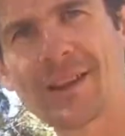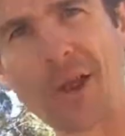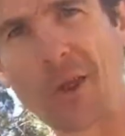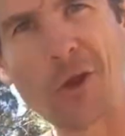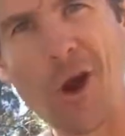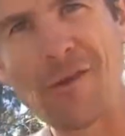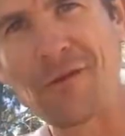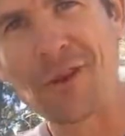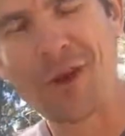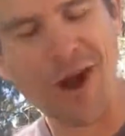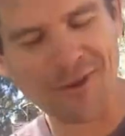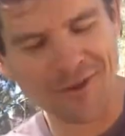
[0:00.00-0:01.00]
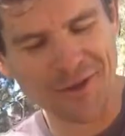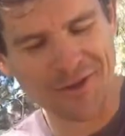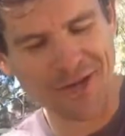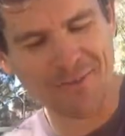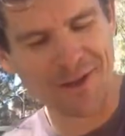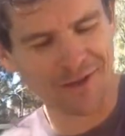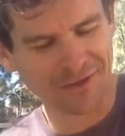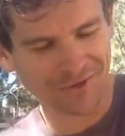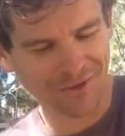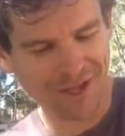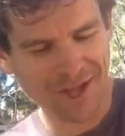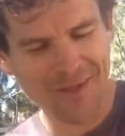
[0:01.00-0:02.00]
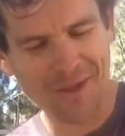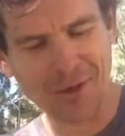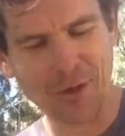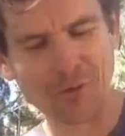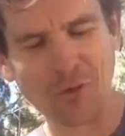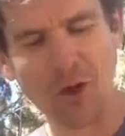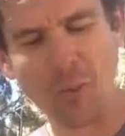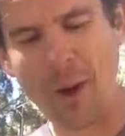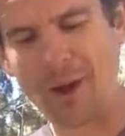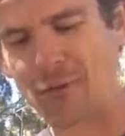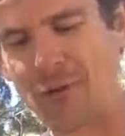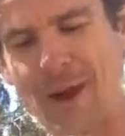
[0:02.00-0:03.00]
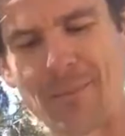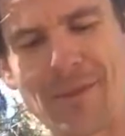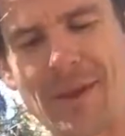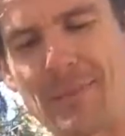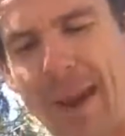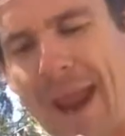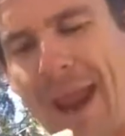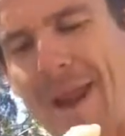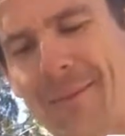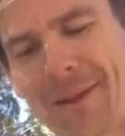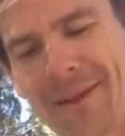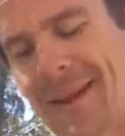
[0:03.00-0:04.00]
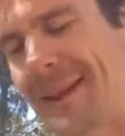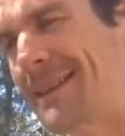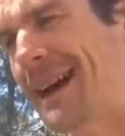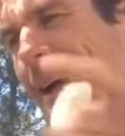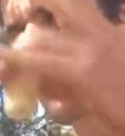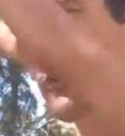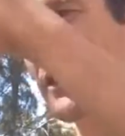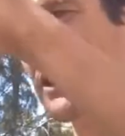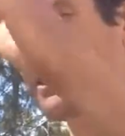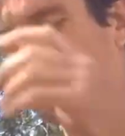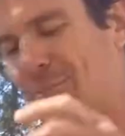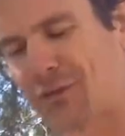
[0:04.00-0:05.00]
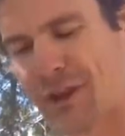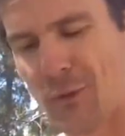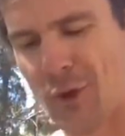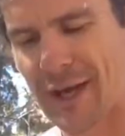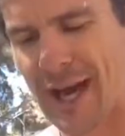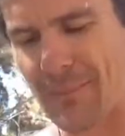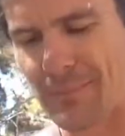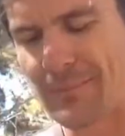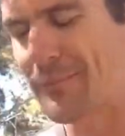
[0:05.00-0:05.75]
like even the guys in the gym, they're good for like one rep and then bam, they're done, or they need some pre-workout.